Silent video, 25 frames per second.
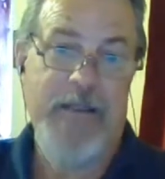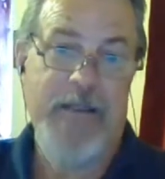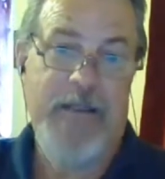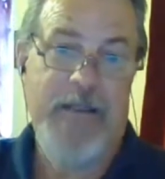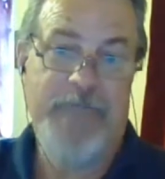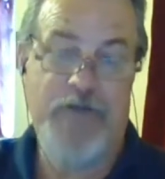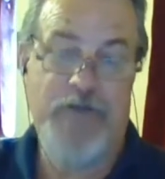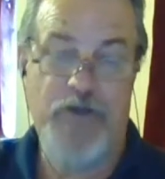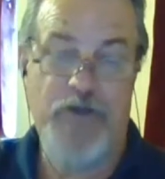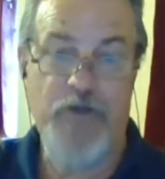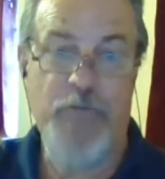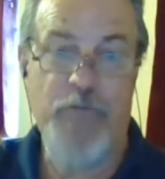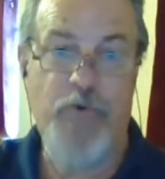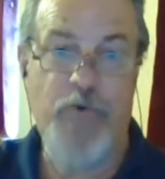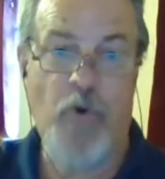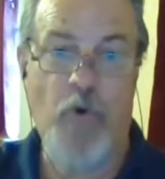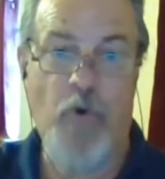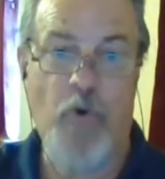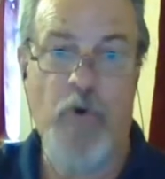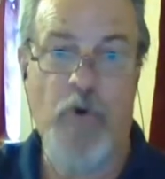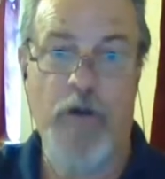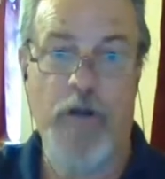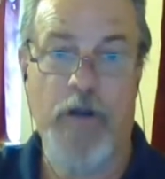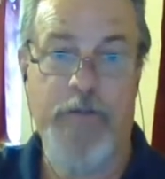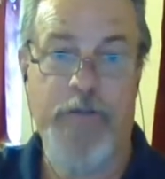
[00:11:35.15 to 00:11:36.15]
If you do them
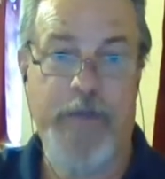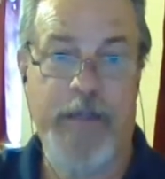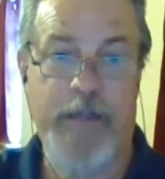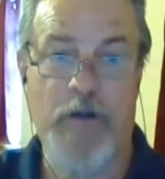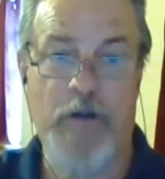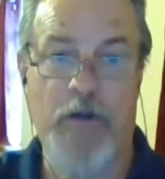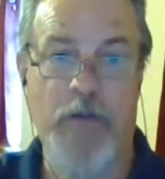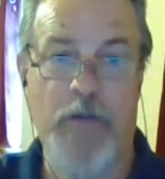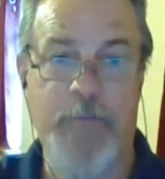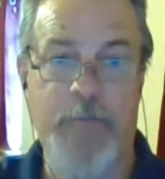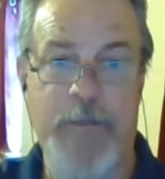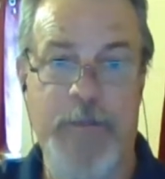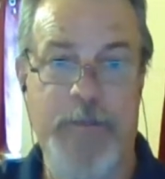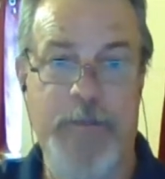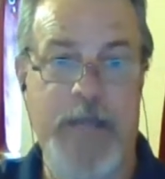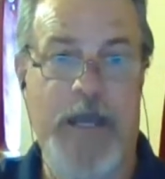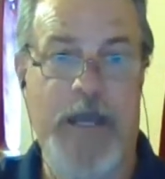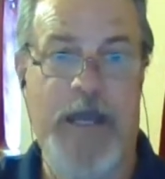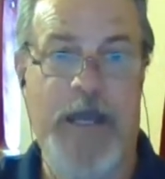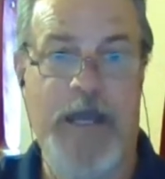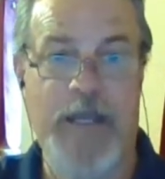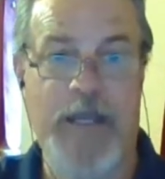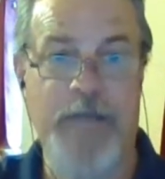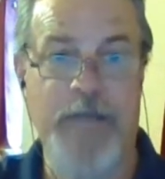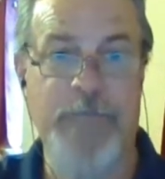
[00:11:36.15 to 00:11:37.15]
quarterly, they can only be
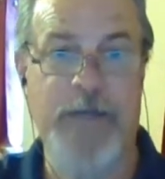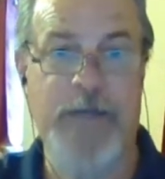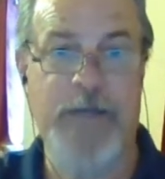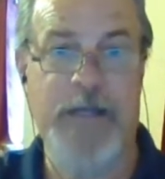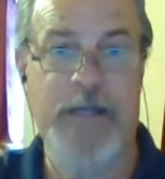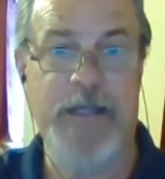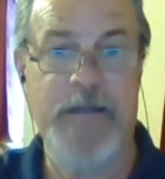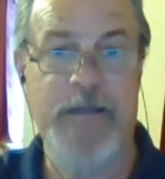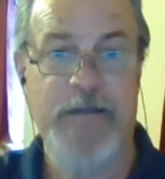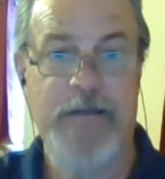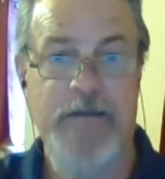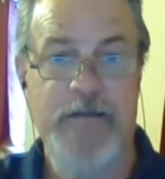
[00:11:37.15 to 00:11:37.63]
behind by